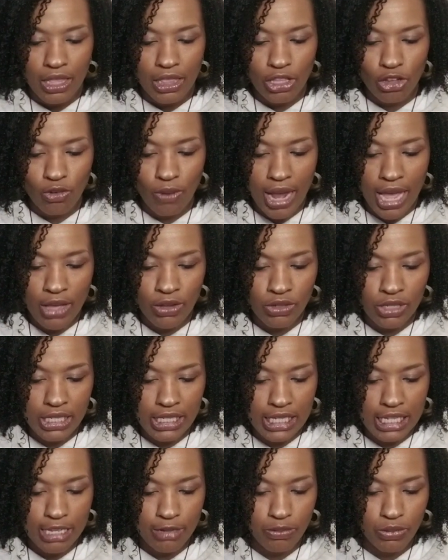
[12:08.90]
The
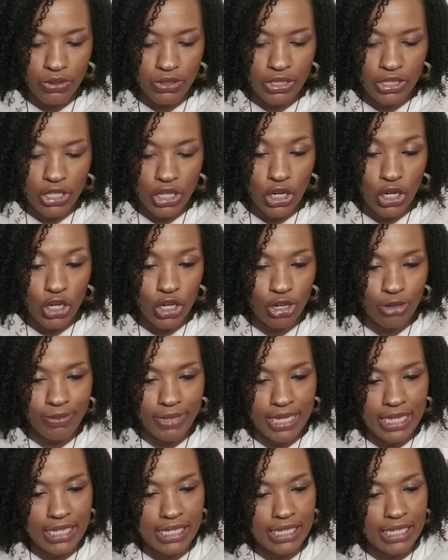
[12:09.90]
groundskeeper is the
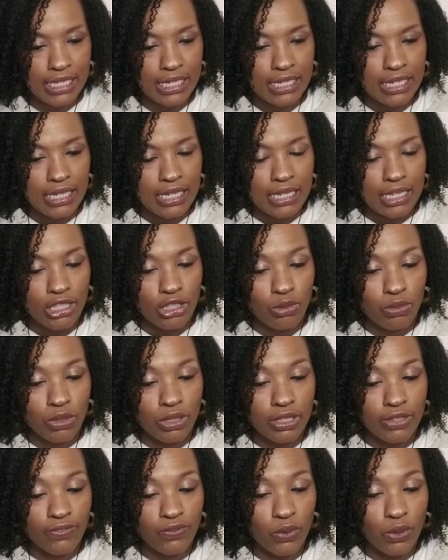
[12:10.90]
hermit. The
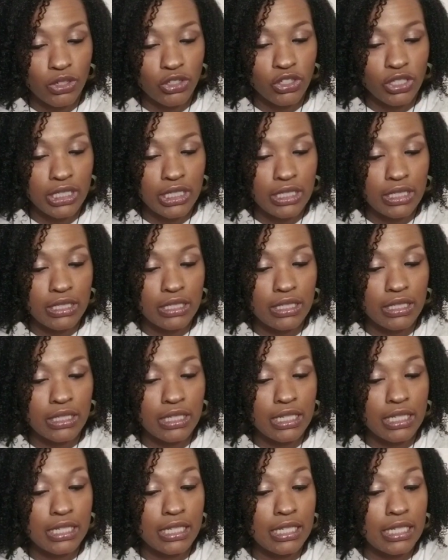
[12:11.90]
Wheel of Fortune
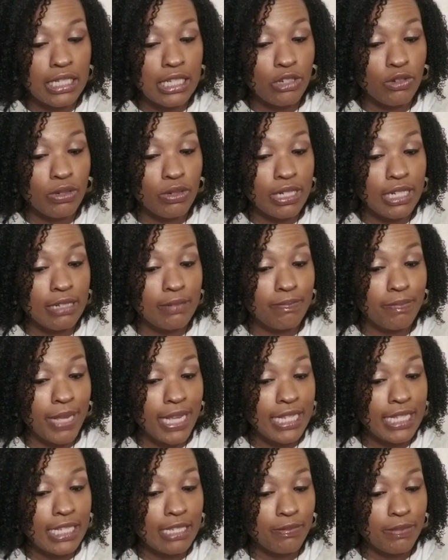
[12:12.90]
is secret in
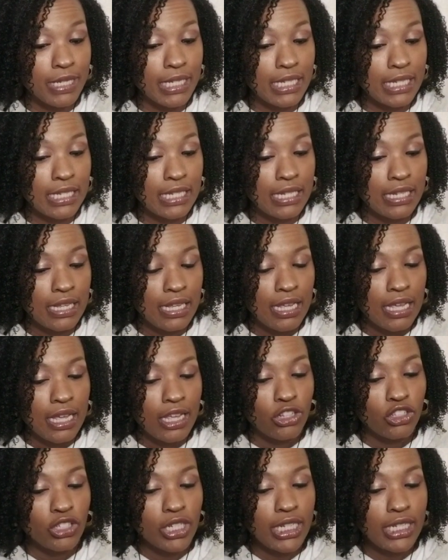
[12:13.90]
basement.
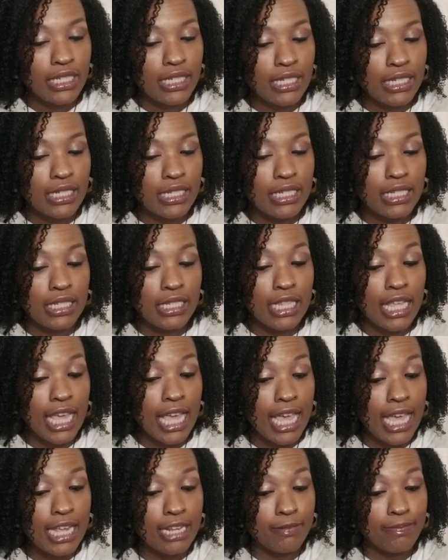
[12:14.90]
Justice is the
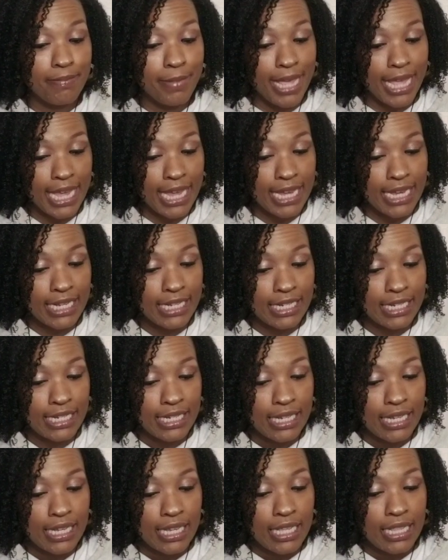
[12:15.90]
head maid.
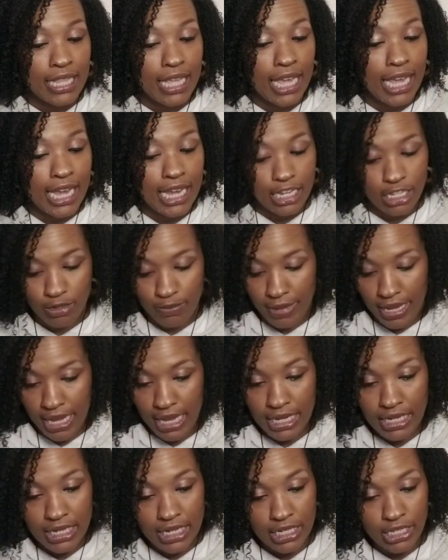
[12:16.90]
The Hanged
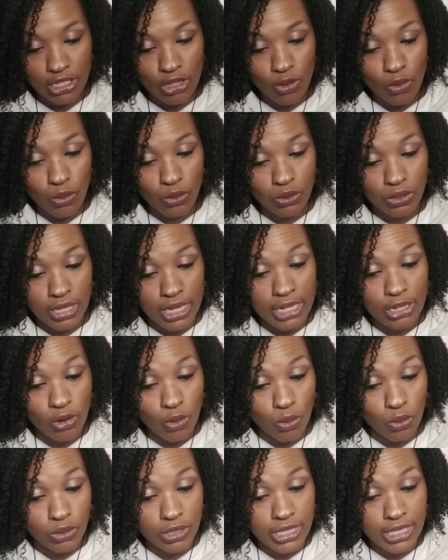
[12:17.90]
Man is an
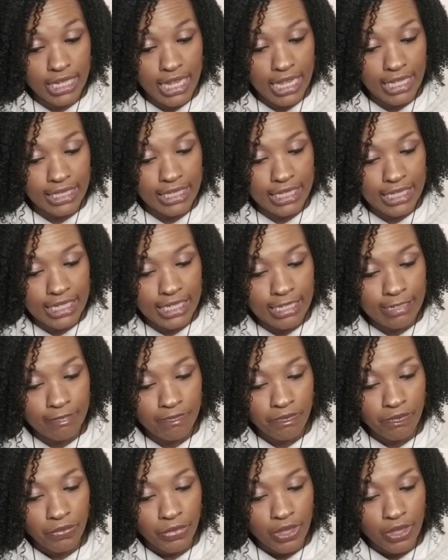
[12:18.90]
old skeleton.